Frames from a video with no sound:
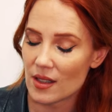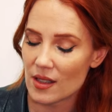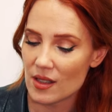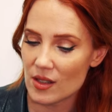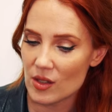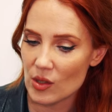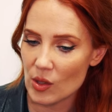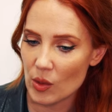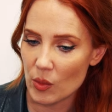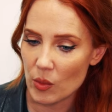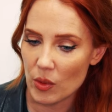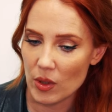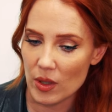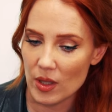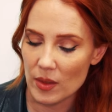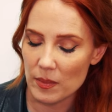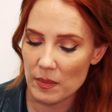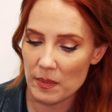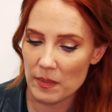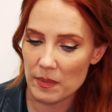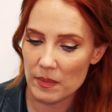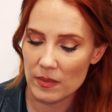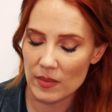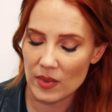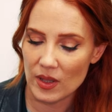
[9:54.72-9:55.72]
so
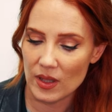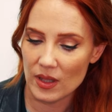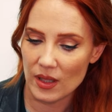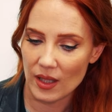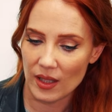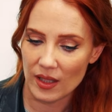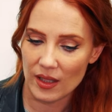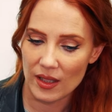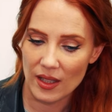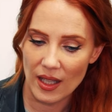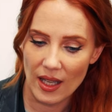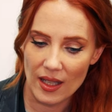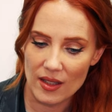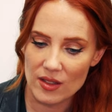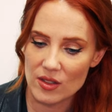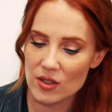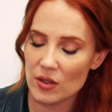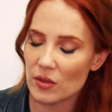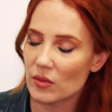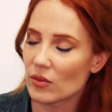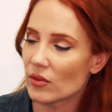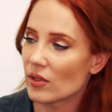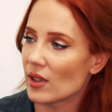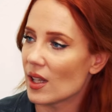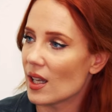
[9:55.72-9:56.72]
um, like
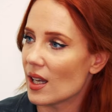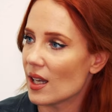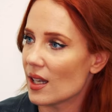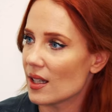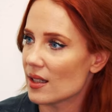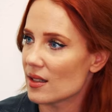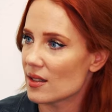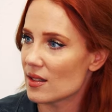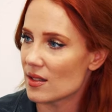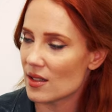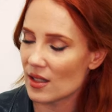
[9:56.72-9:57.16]
cancelled flights,